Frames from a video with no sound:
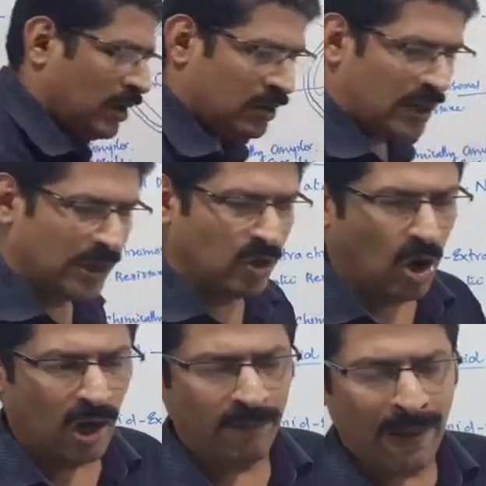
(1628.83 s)
the
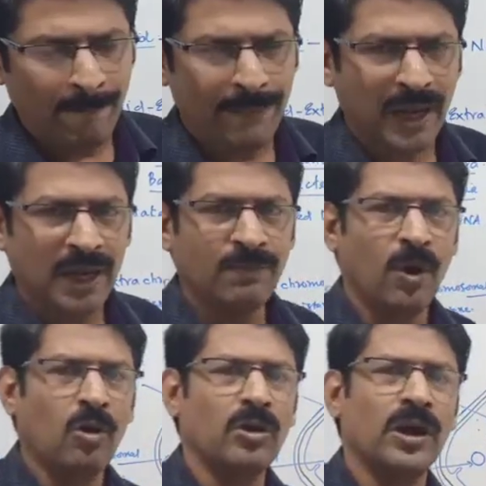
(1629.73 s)
non-membrane
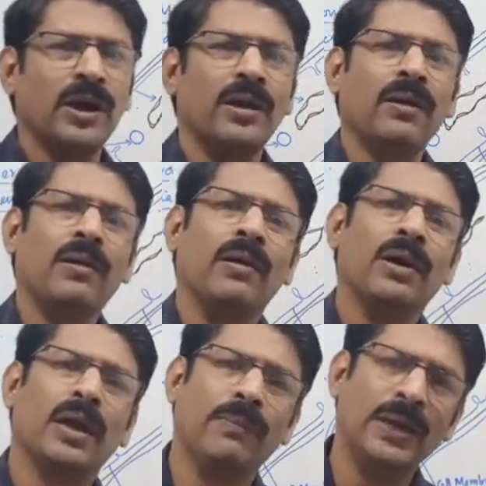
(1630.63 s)
bound
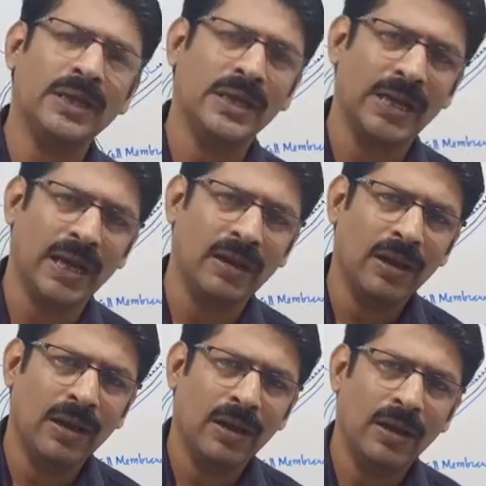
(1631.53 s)
material
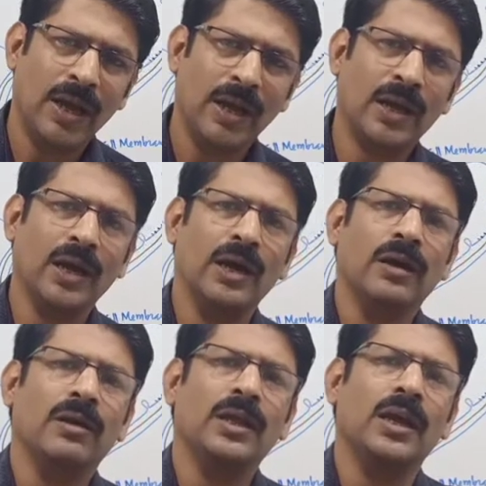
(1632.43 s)
like
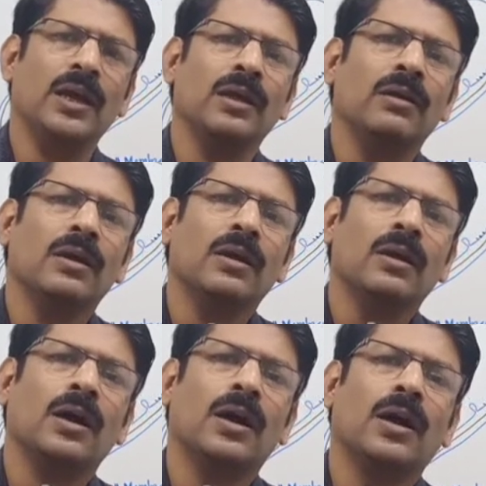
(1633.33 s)
the
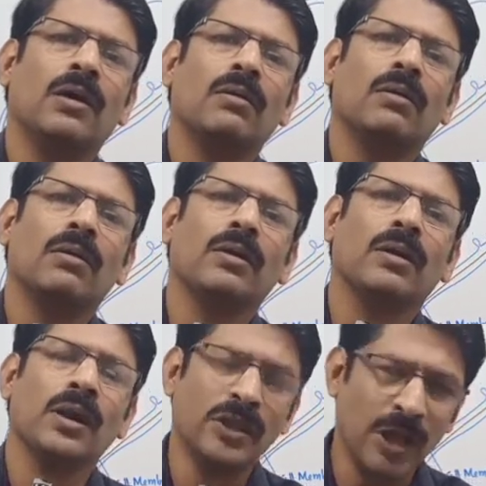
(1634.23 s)

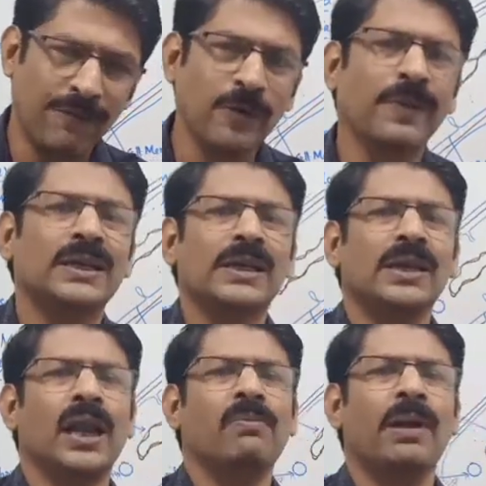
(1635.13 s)
reserve food
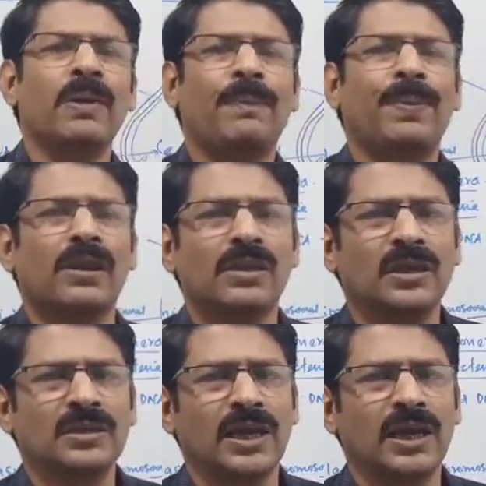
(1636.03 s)
material may be
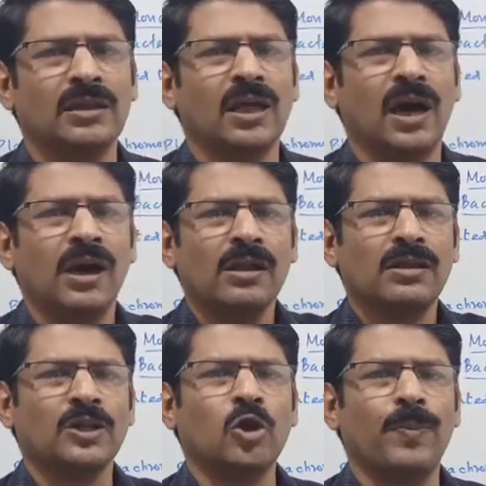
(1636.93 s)
present in the
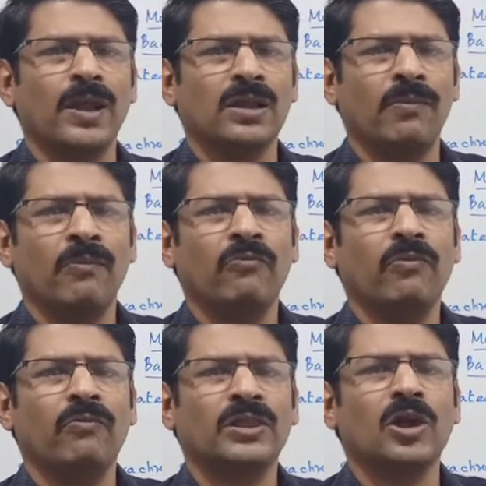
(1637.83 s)

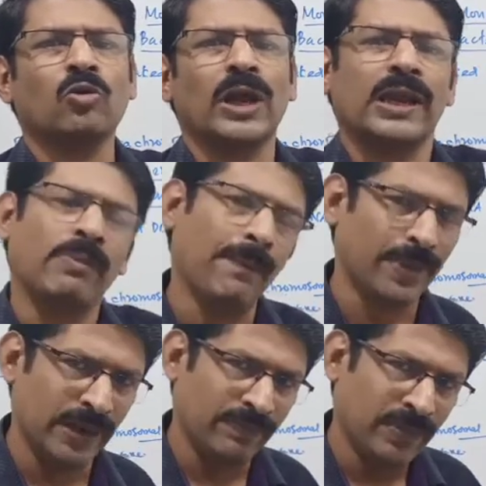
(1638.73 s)
cytoplasm without any
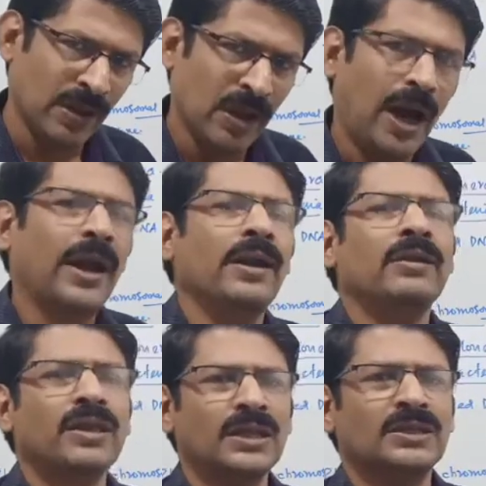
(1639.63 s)
membrane.
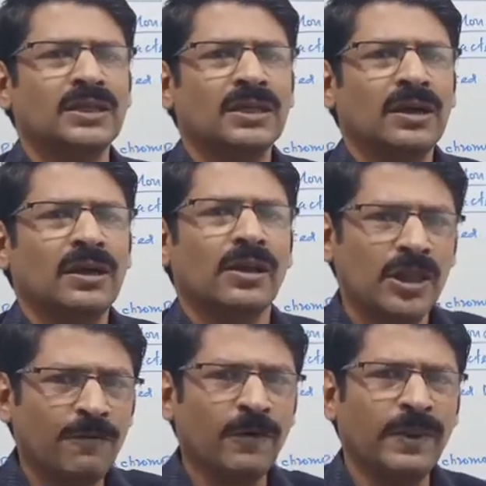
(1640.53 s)
And such
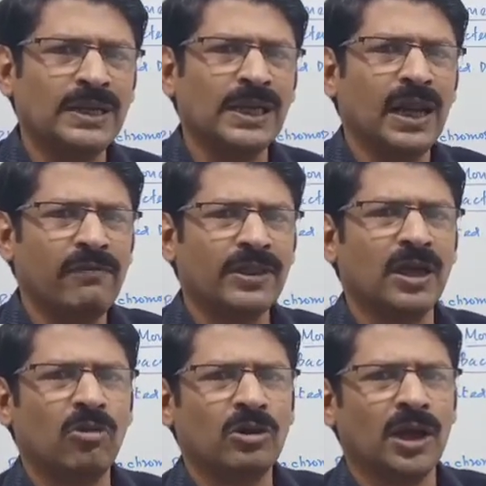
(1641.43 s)
reserve food material
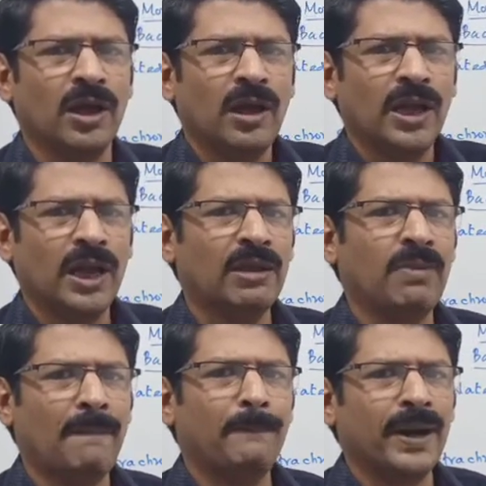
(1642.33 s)
without any
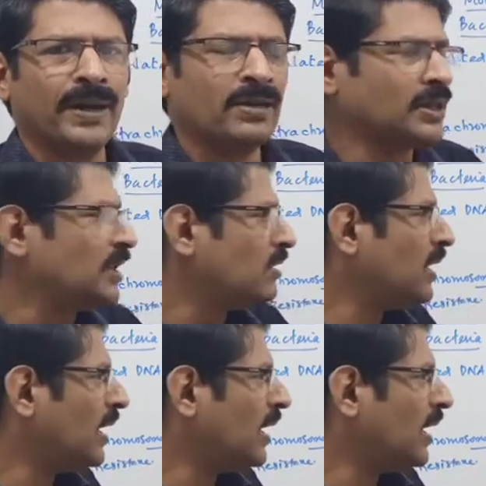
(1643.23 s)
membrane, such as